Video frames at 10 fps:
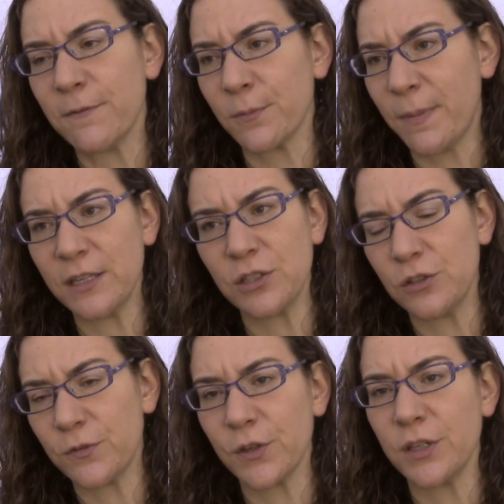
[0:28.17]

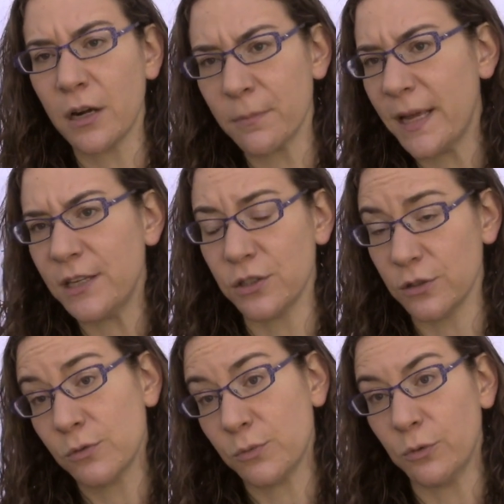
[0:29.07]
for young
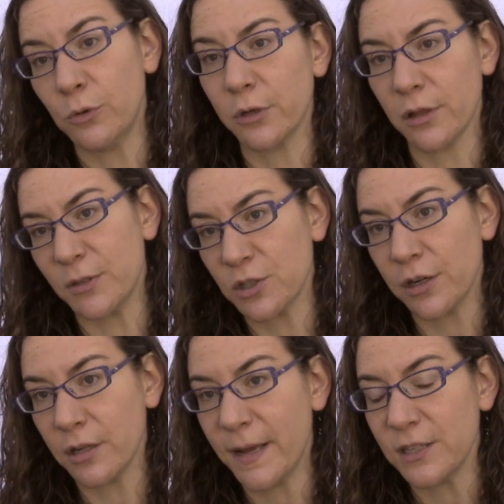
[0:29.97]
patients who are the
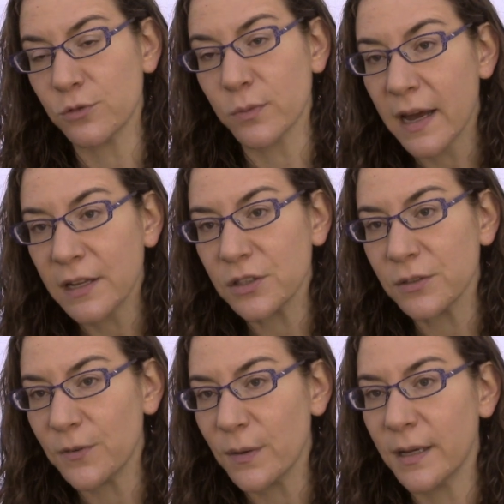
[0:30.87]
majority of patients with Hodgkin
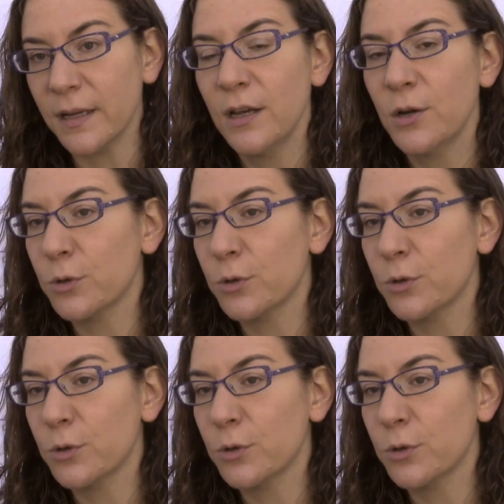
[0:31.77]
lymphoma